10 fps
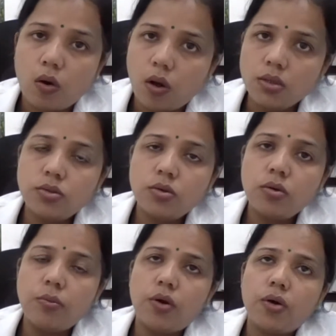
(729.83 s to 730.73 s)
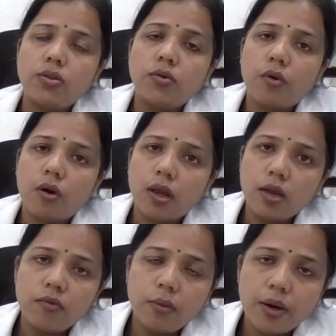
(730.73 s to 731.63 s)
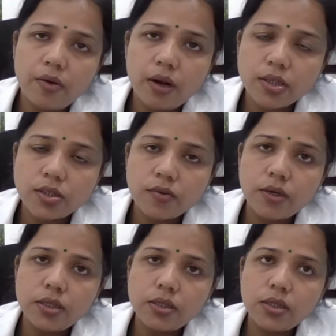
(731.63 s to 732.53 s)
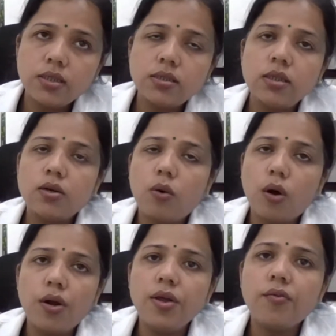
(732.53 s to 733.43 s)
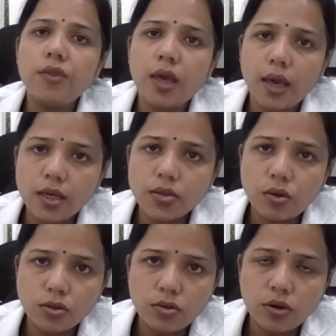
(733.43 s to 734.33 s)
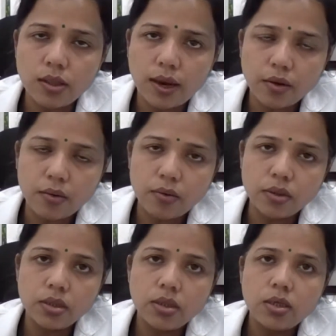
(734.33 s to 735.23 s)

Also, because of chronic inflammatory nature of the disease, the quality of the egg is also not that good.